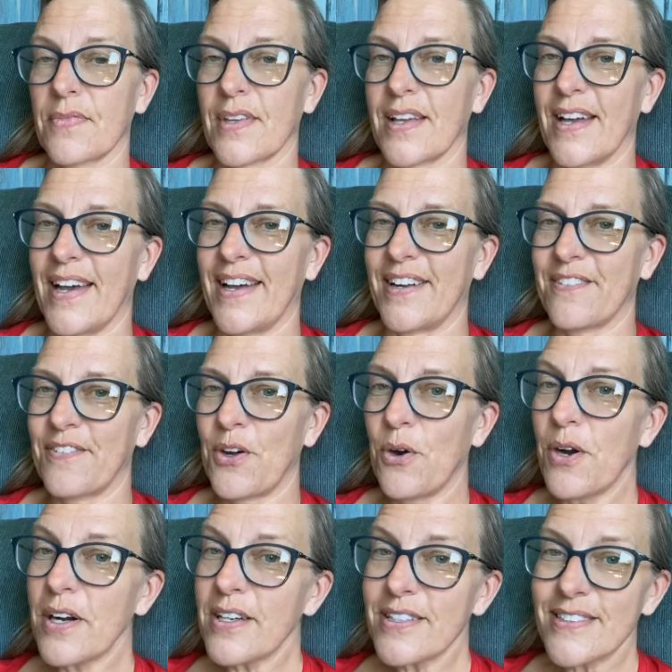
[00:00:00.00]
And of
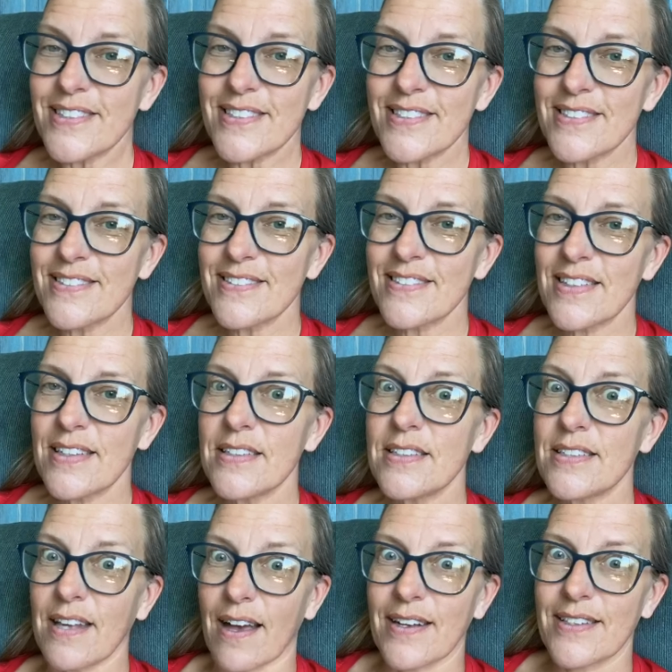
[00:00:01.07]
course,
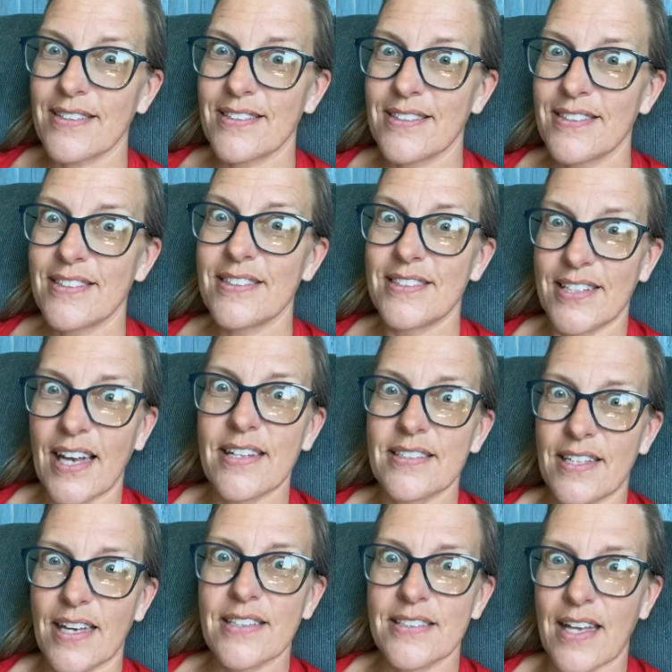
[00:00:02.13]
sex.
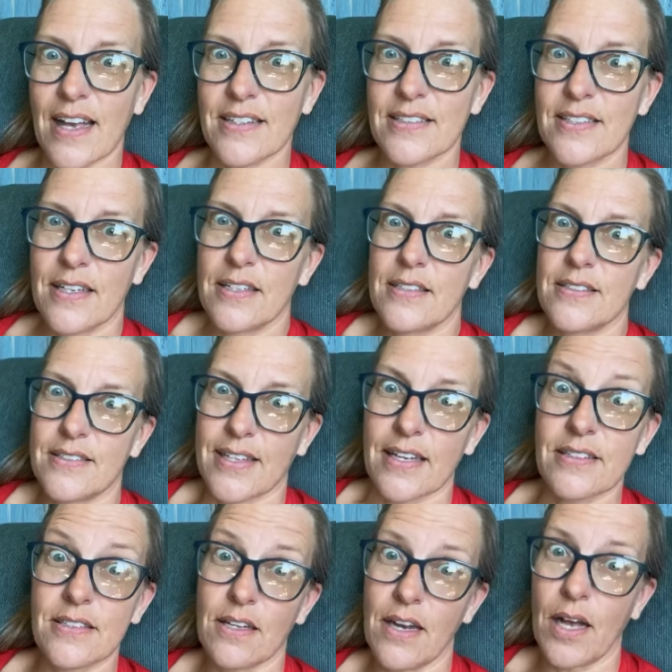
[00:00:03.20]

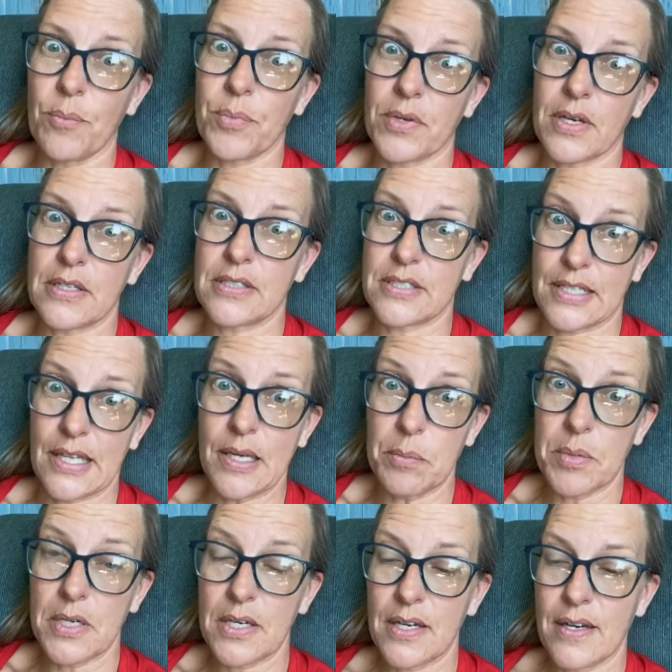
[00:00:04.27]
Sex could help you get to
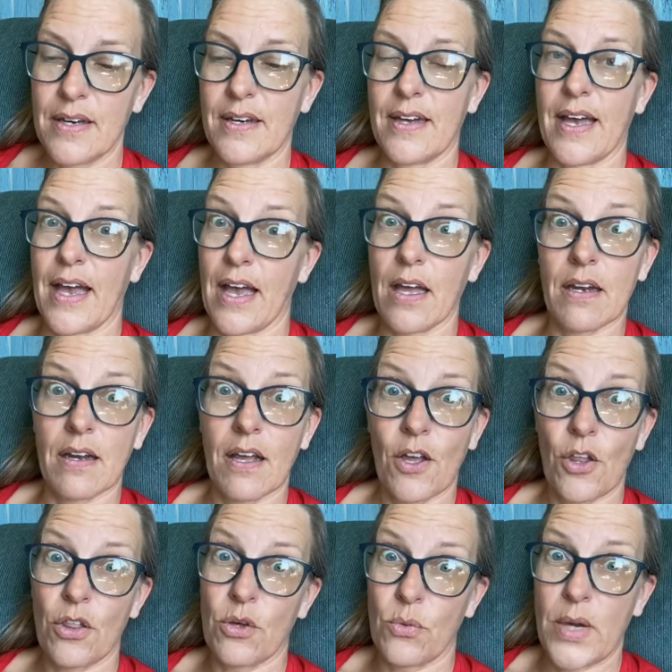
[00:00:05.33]
sleep. And
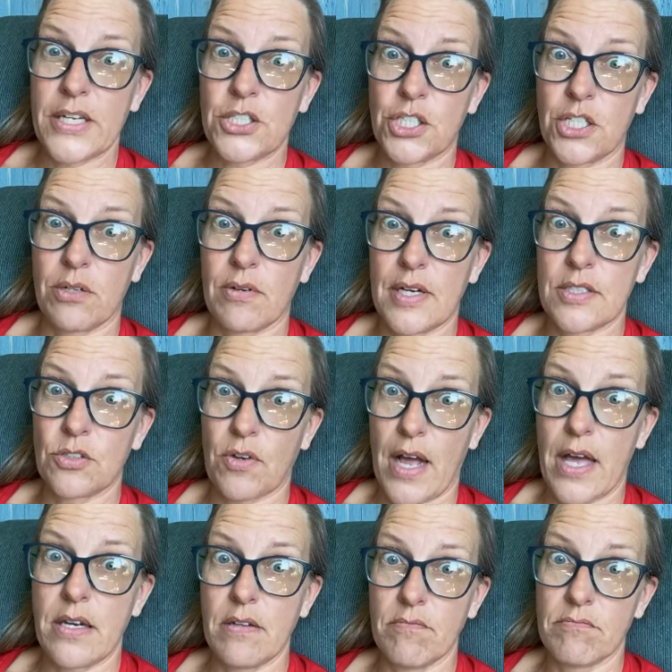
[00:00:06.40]
the way She-Ra's
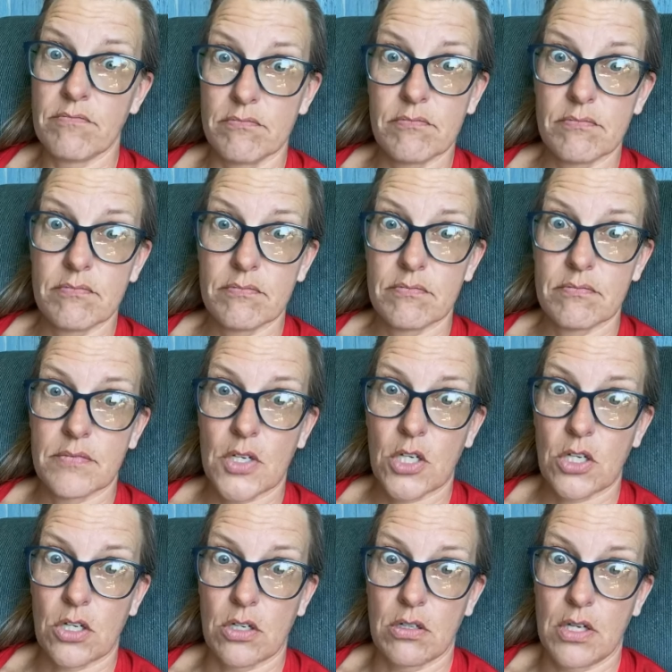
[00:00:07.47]
riding
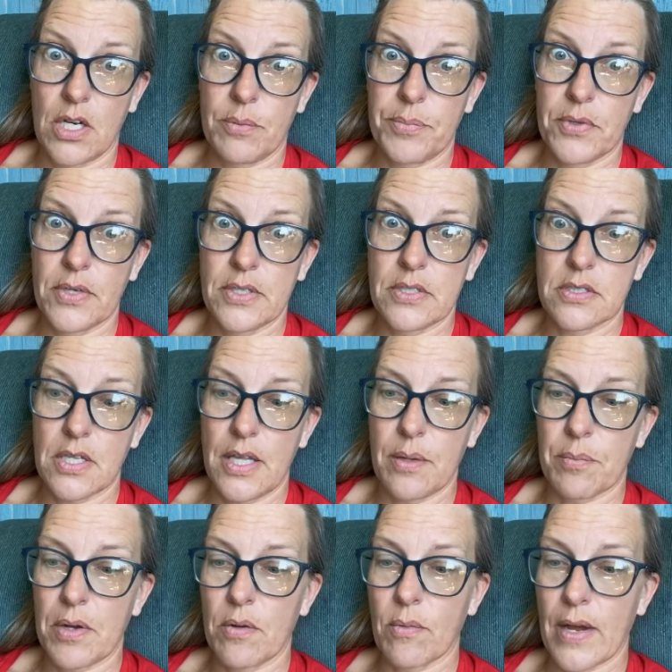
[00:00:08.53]
could help you get to
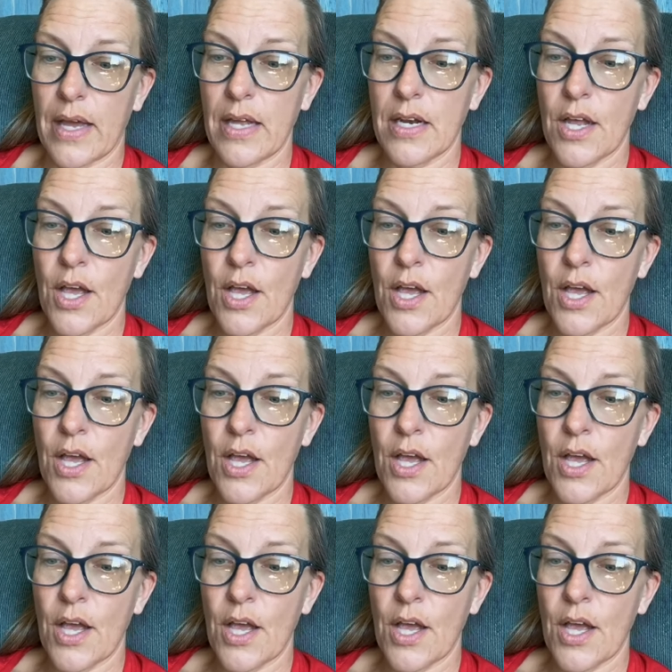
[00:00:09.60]
sleep, right?